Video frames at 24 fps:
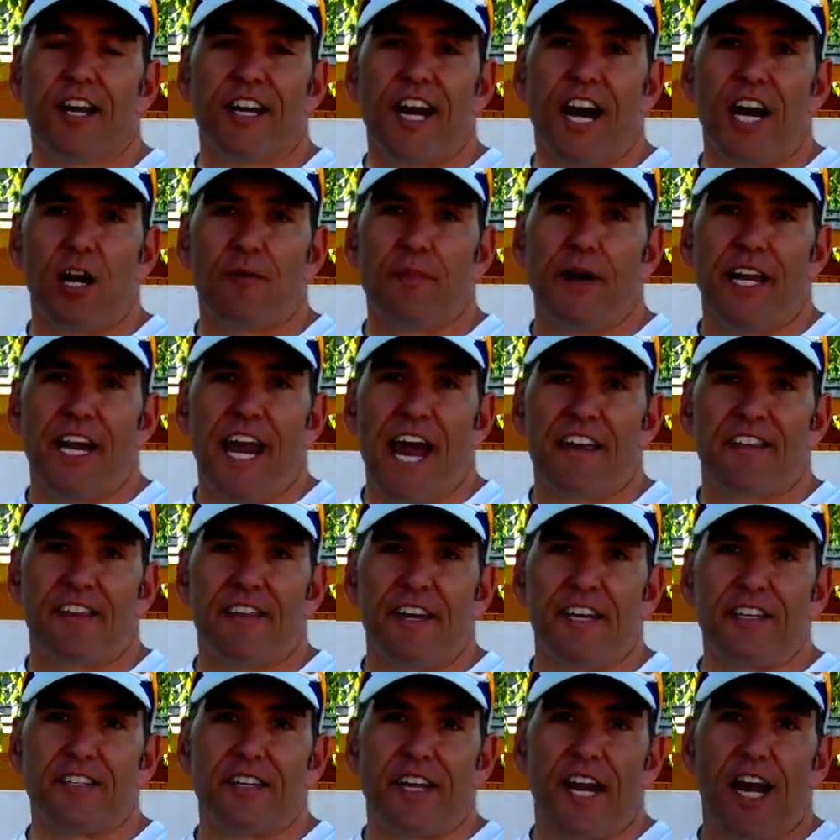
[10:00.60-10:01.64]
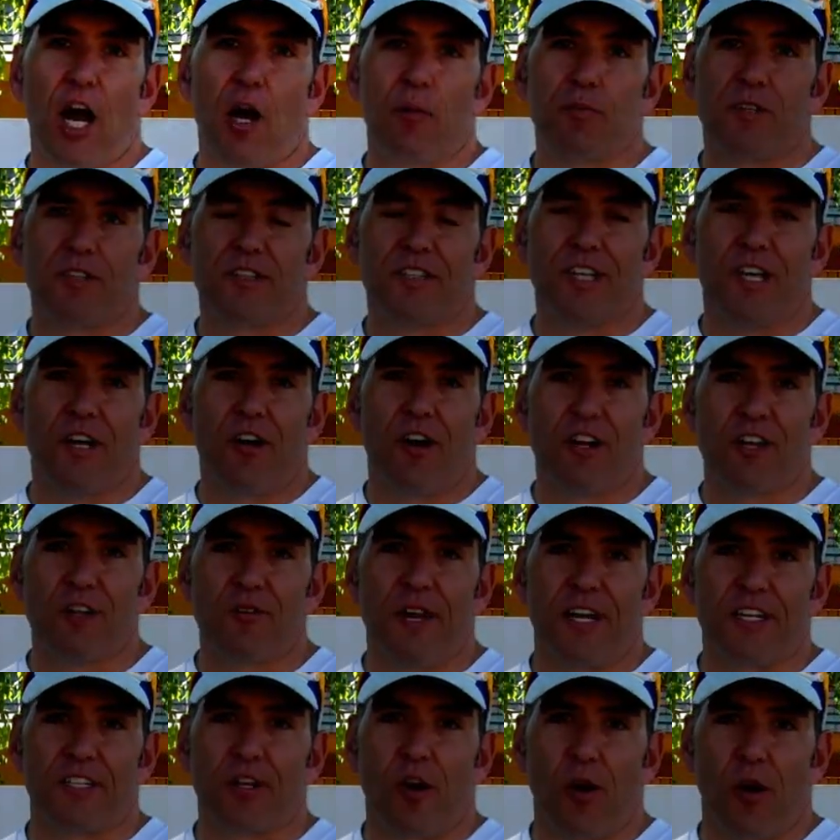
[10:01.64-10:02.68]
luck, Ironman athletes, and I hope to see you on the
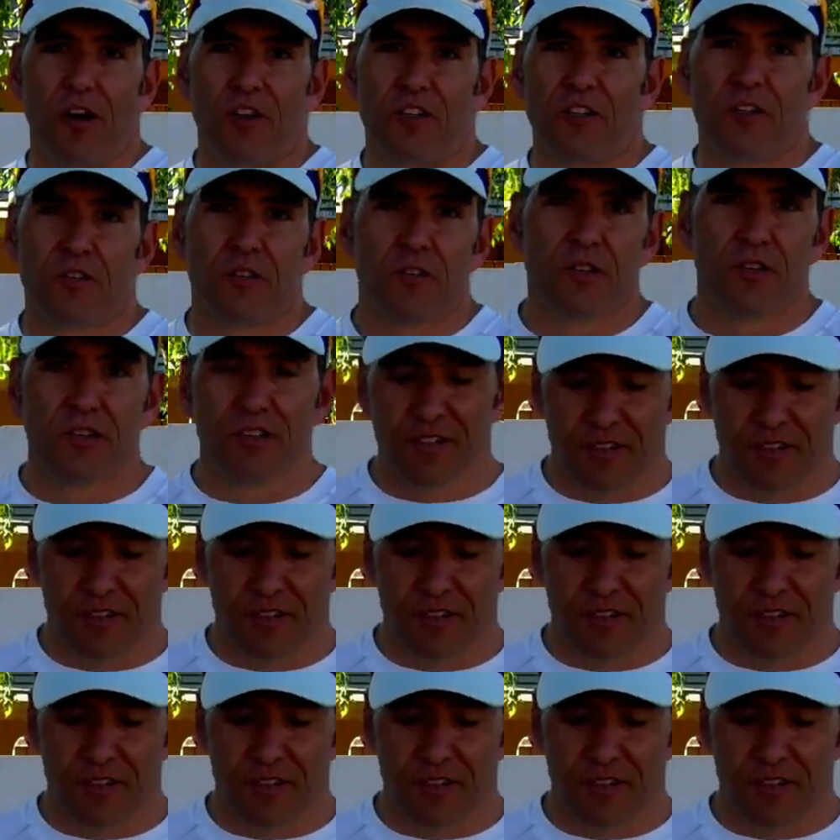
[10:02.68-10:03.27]
race course.